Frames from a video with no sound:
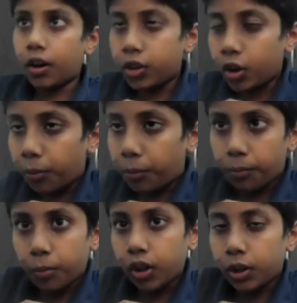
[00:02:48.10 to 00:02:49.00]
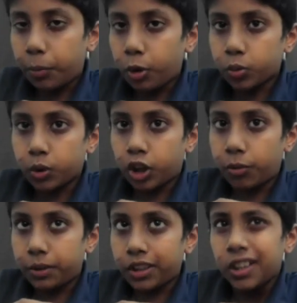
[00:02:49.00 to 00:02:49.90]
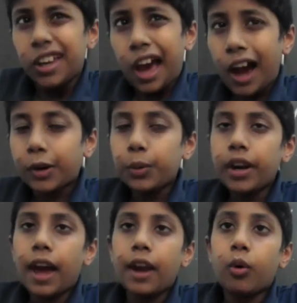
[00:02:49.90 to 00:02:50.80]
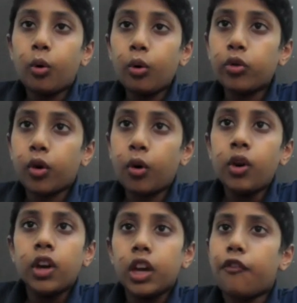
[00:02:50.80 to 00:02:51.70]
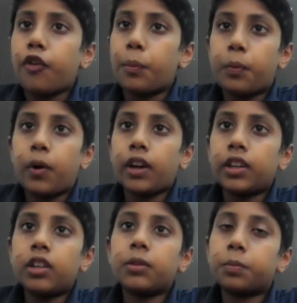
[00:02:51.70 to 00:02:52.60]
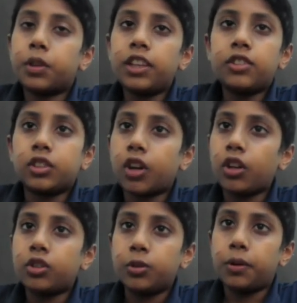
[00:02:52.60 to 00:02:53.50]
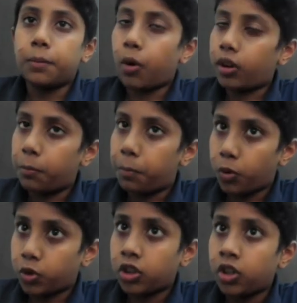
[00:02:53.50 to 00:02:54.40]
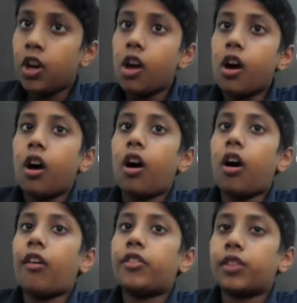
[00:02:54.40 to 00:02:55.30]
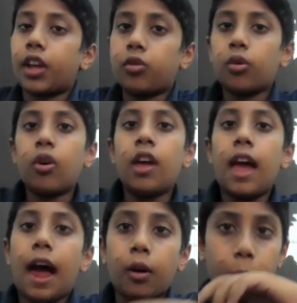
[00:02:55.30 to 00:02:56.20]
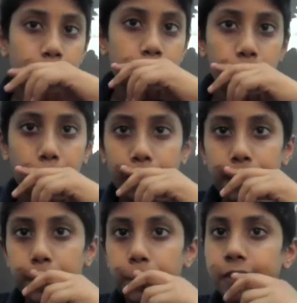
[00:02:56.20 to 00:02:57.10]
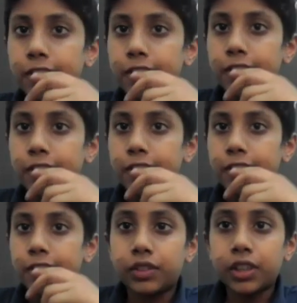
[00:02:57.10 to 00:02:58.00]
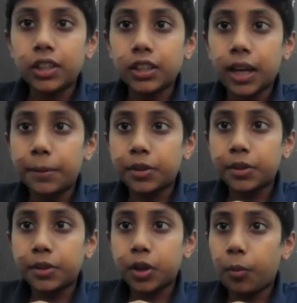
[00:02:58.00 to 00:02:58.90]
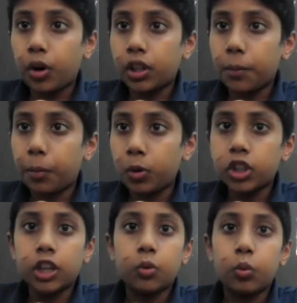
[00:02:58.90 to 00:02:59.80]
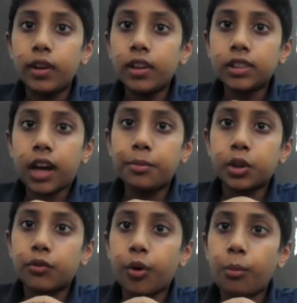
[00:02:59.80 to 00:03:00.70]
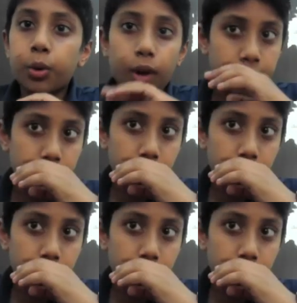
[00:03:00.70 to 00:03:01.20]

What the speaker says: your body composition will not be accurate. And also if you're pregnant, please do not do a body composition. So that's all. And also the new Samsung's bioactive sensor captures your body composition in real time to inform you as you